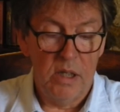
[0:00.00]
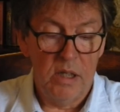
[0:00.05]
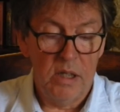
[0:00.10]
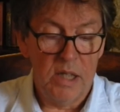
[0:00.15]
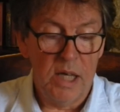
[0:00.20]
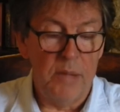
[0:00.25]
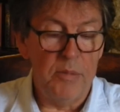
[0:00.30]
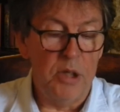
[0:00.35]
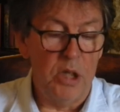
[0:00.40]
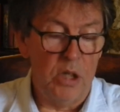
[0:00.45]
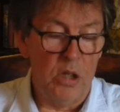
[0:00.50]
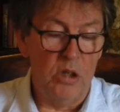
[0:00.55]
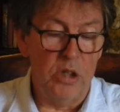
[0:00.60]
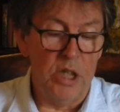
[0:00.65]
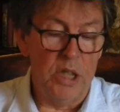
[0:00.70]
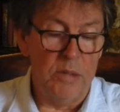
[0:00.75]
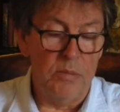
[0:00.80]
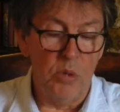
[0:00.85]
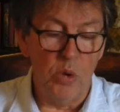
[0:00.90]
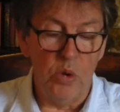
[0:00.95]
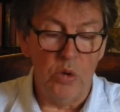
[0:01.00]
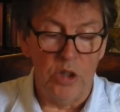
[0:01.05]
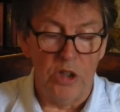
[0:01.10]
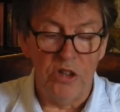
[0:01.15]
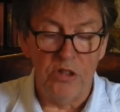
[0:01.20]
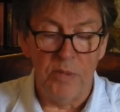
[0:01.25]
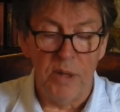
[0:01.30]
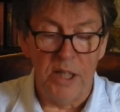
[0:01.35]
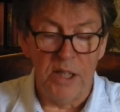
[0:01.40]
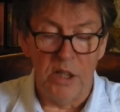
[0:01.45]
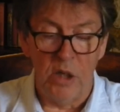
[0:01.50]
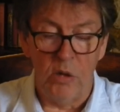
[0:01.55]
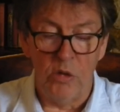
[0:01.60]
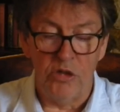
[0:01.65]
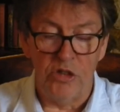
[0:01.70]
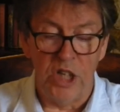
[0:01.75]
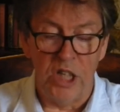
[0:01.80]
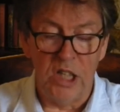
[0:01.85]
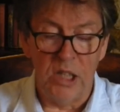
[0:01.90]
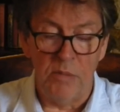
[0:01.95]
coming along in the morning to make the old
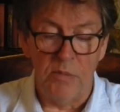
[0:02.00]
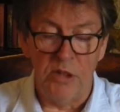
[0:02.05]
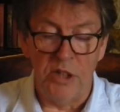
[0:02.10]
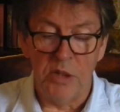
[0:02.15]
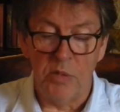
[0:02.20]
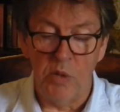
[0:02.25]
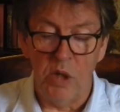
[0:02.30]
gentleman's